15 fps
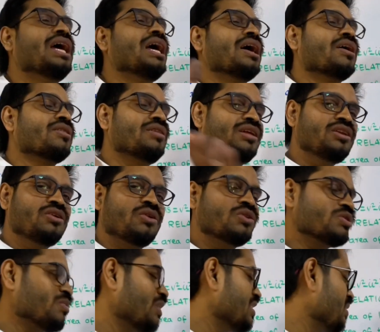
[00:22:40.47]
then cross
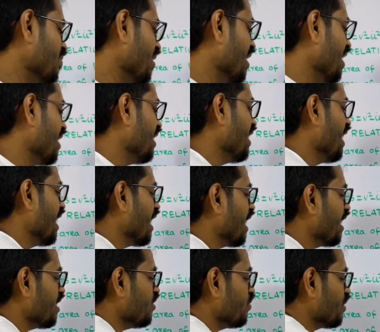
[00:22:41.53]
multiply
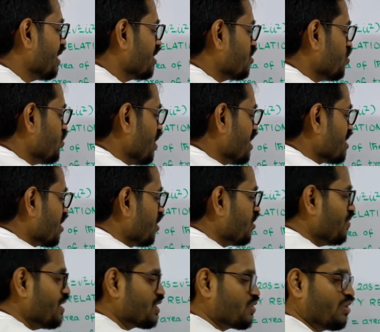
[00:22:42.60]
and you get 2a is equal to
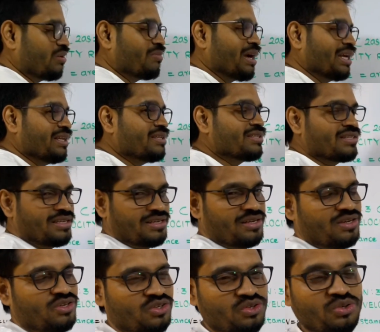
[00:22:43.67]
v square minus
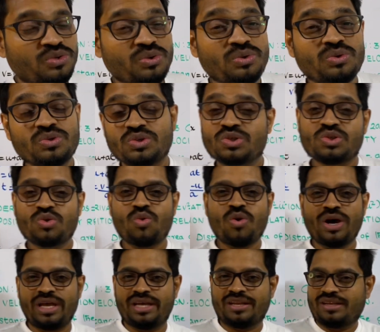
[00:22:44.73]
u
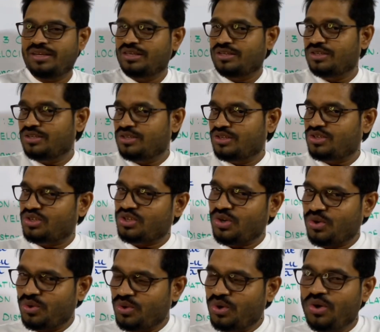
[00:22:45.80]
square.
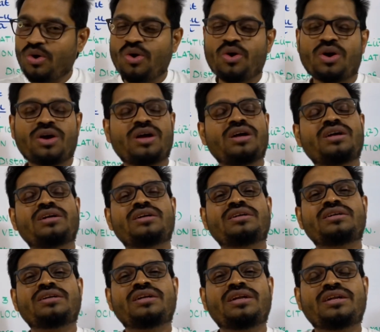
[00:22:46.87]
So
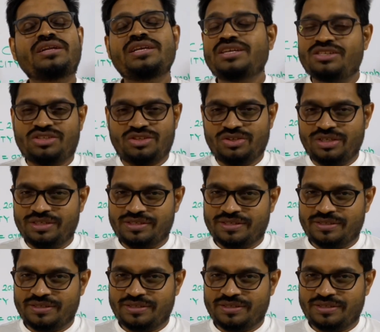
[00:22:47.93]
dear students,